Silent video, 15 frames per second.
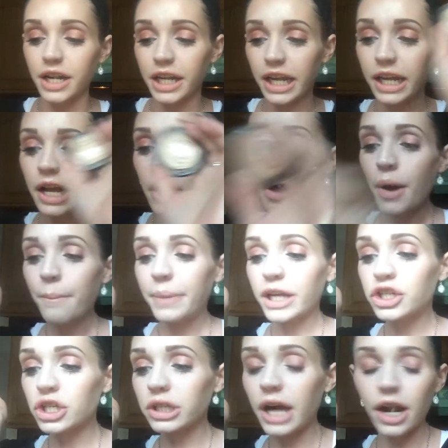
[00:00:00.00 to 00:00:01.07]
Honey
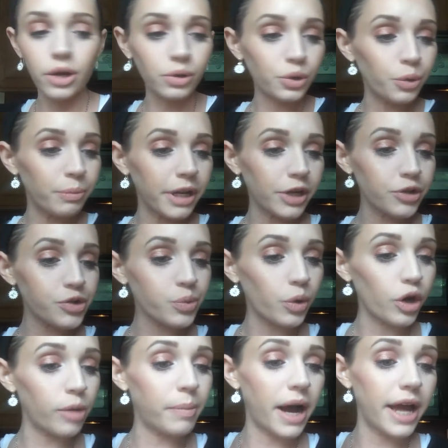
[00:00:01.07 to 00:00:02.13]
Baked Gelato Illuminator
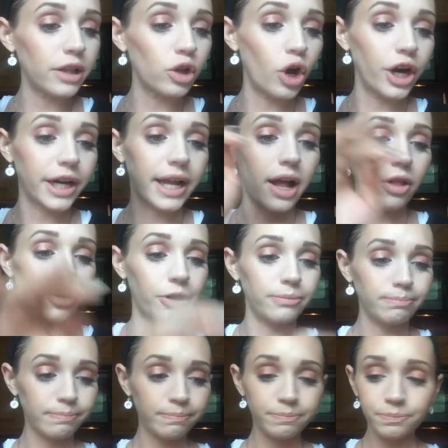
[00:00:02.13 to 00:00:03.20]
Swirl by Laura
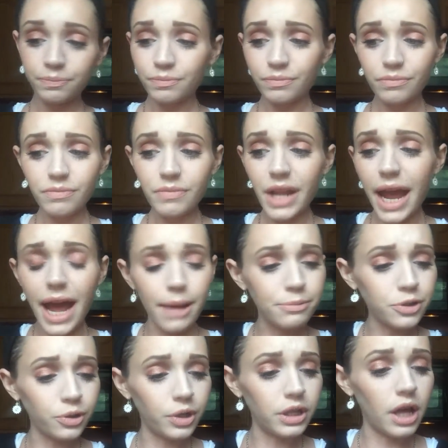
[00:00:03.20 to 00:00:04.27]
Geller.
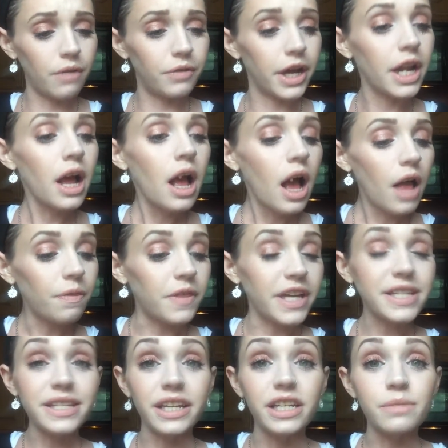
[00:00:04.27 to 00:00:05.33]
Absolutely love it.
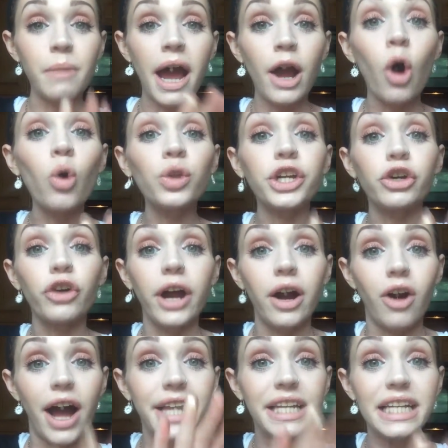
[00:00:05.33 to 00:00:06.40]
This is my holy
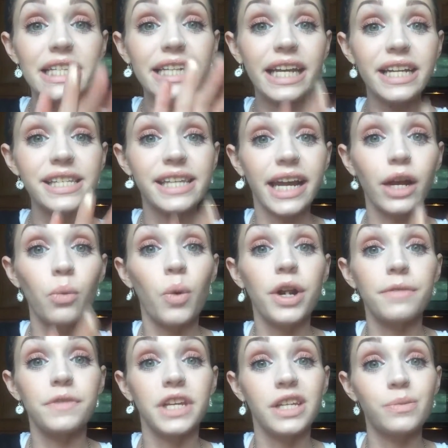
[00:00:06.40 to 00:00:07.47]
grail. I need to get a second
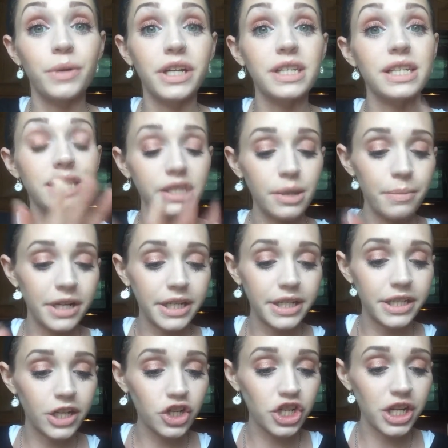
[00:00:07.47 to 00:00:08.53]
one of these because it's limited
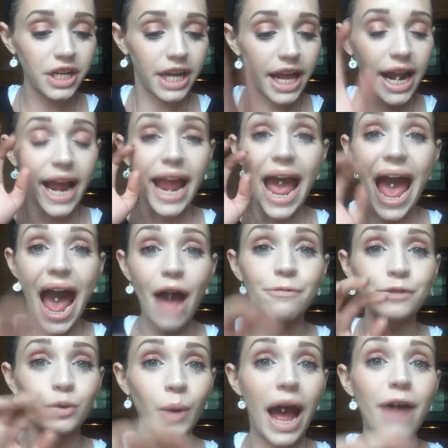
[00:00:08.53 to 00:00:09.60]
edition, and I
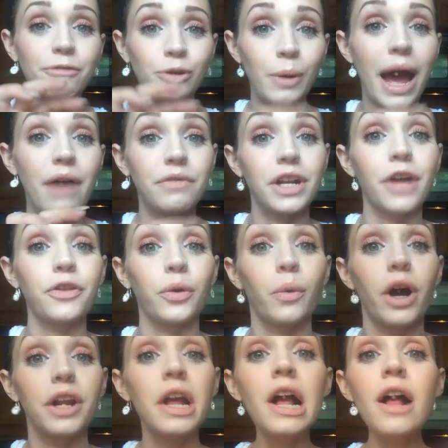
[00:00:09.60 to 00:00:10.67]
have to have another
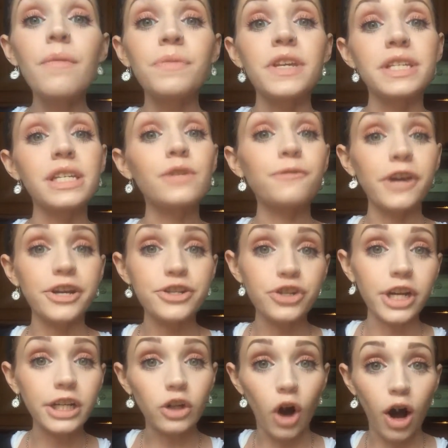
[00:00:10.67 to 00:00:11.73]
one. This is Fair
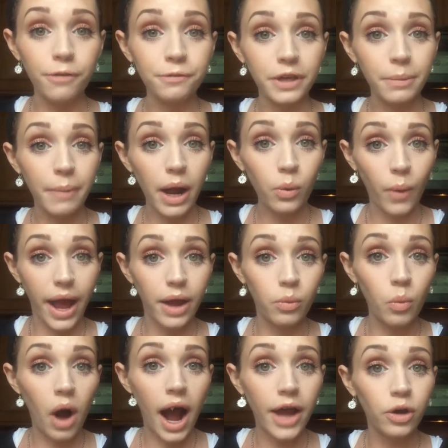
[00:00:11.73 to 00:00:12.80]
Trade Coffee by Wet
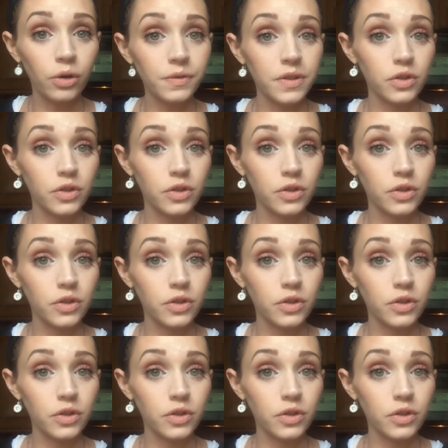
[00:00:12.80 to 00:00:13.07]
n Wild.